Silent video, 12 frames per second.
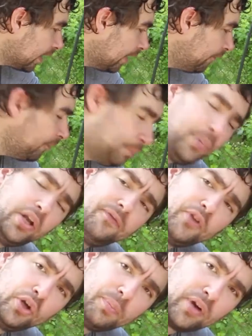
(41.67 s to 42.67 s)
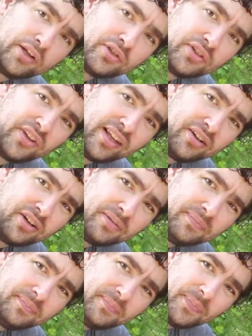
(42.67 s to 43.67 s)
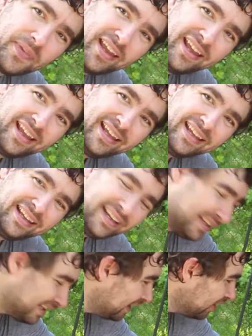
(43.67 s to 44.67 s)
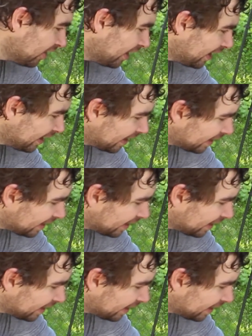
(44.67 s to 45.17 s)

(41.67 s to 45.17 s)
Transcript: I've put a fuel pressure sender in here. I,